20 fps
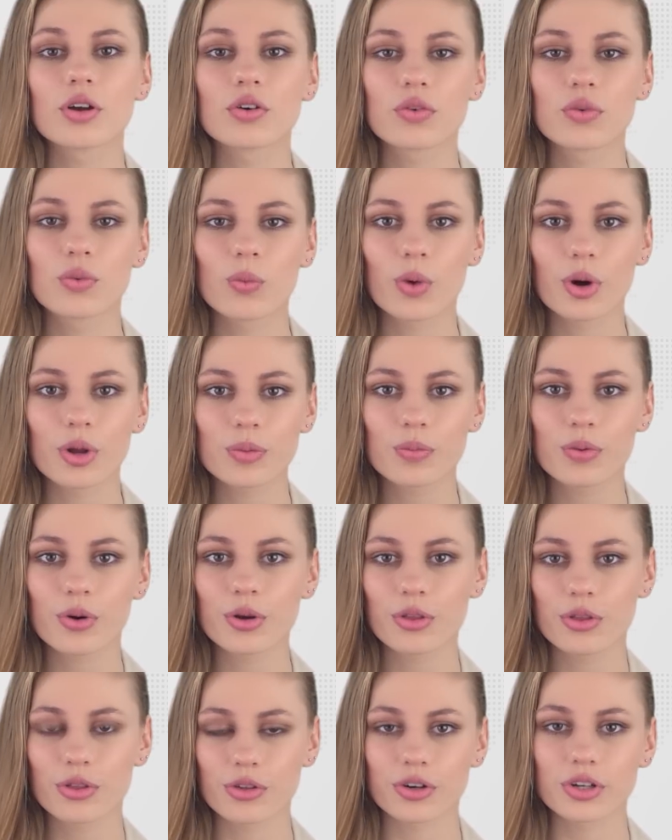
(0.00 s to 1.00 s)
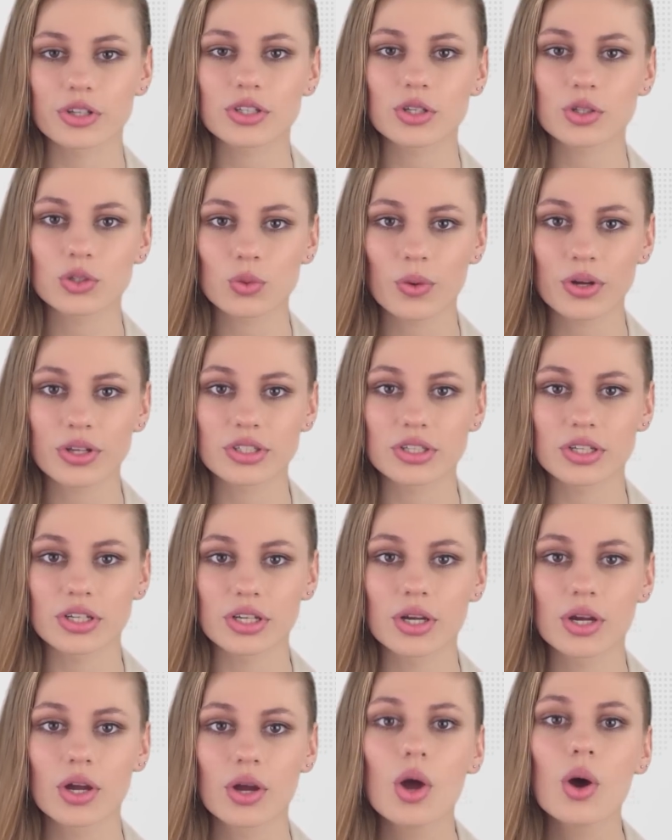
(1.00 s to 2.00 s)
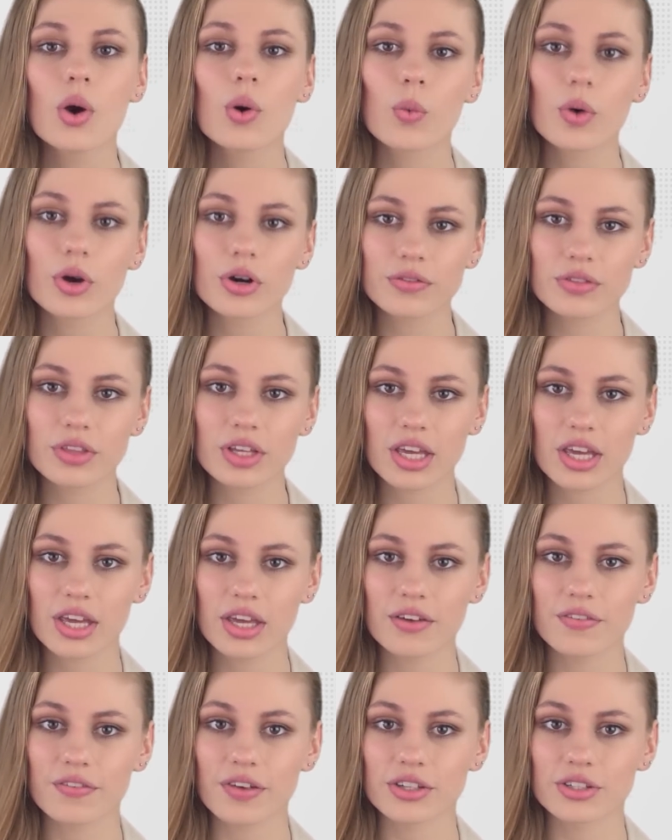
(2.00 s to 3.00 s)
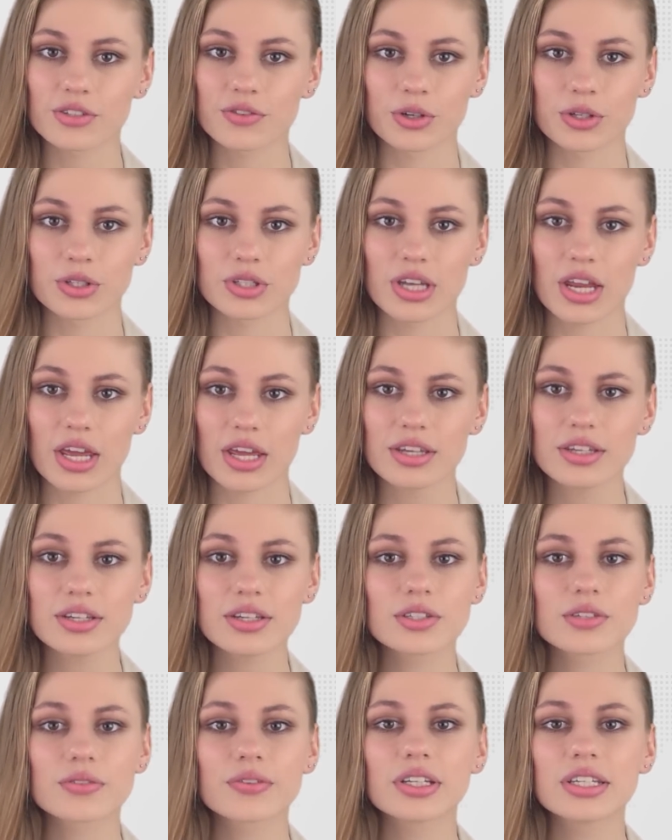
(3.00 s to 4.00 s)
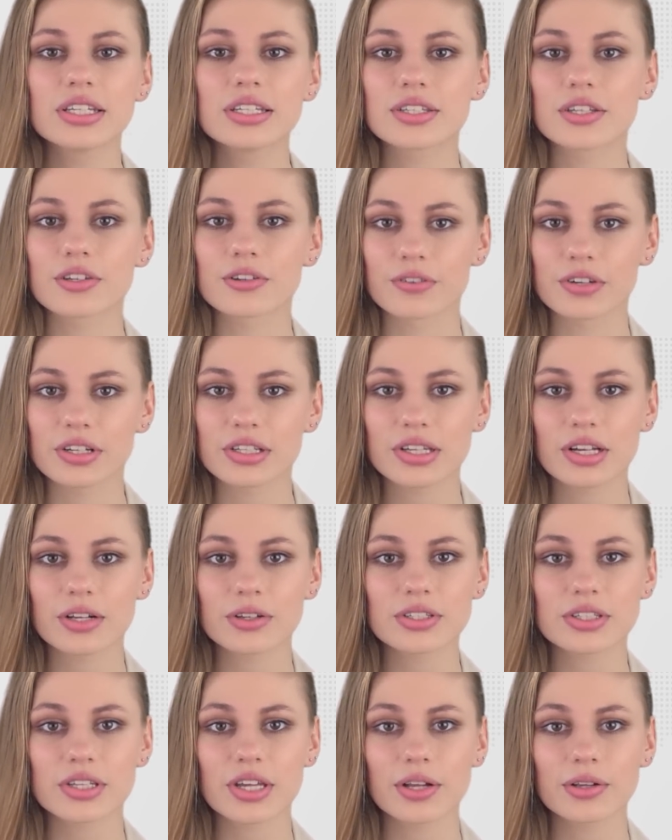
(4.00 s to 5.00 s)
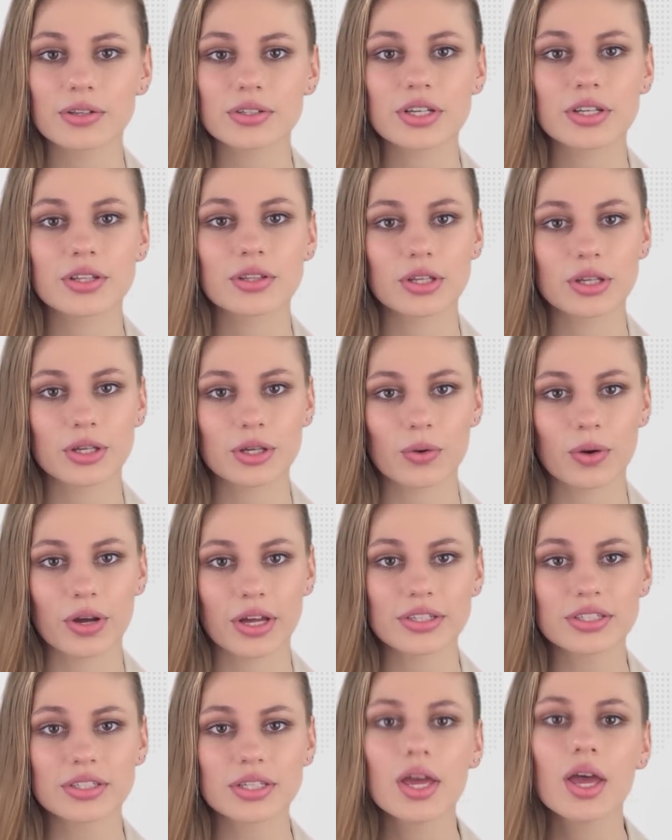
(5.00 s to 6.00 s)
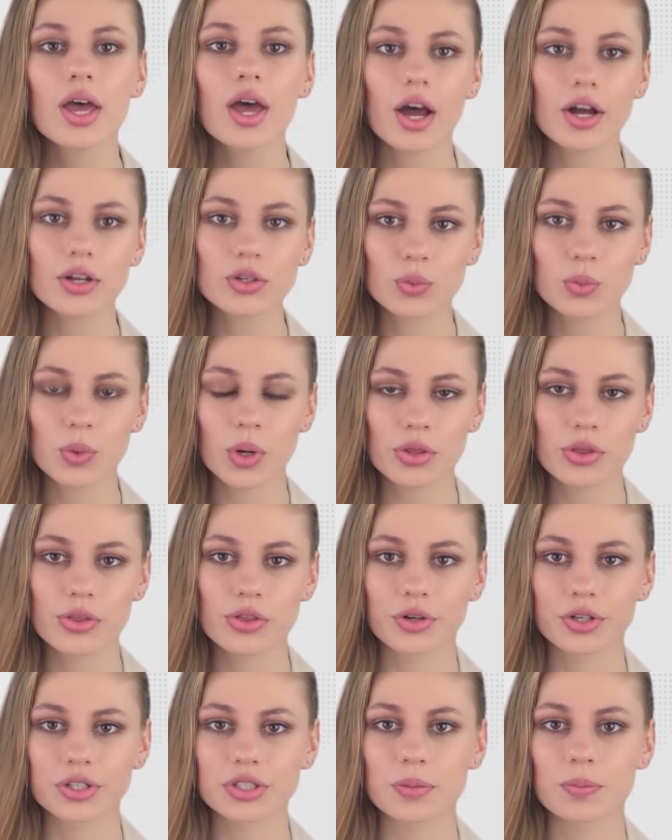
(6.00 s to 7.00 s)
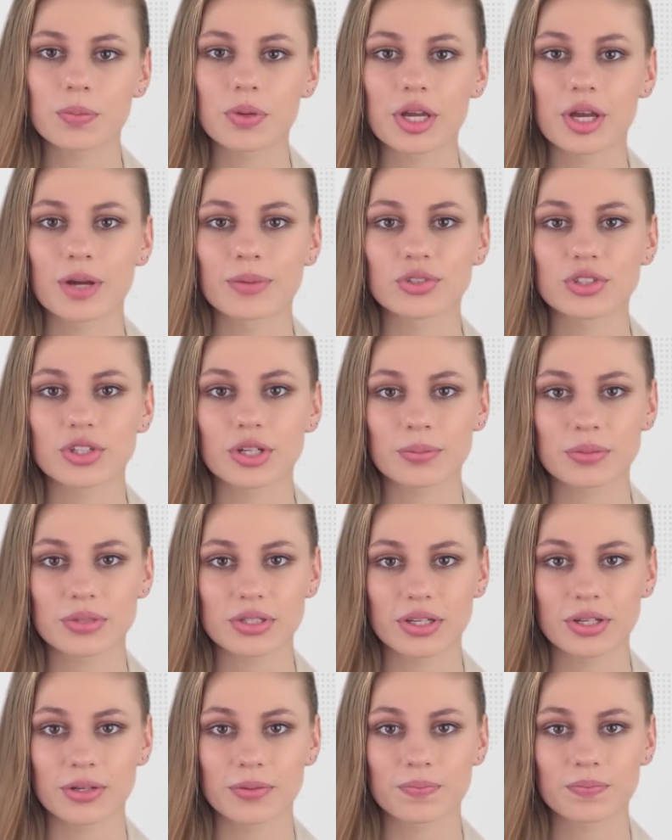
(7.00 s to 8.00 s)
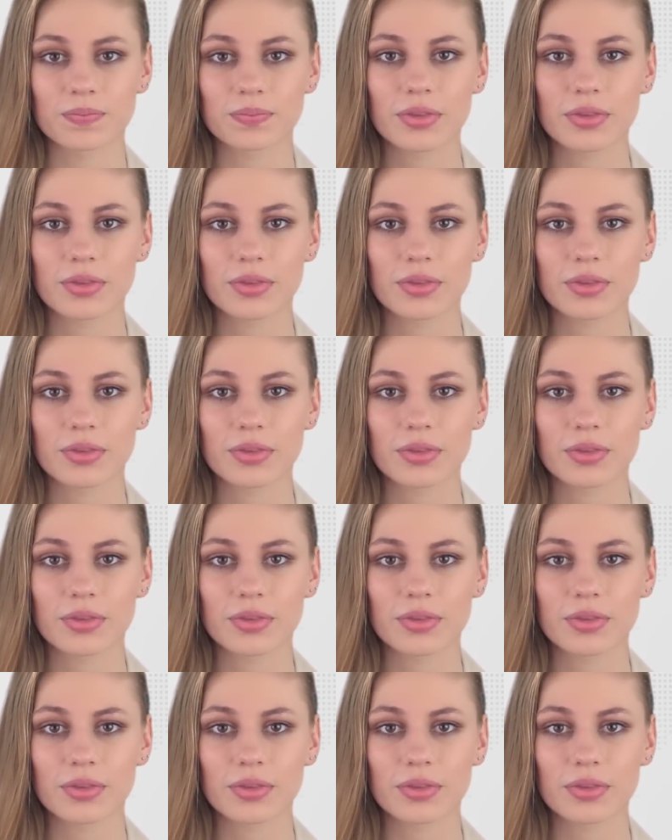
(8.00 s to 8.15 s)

of 1.1320. One of the key events for today is releasing retail sales in the US at 1:30 p.m. GMT.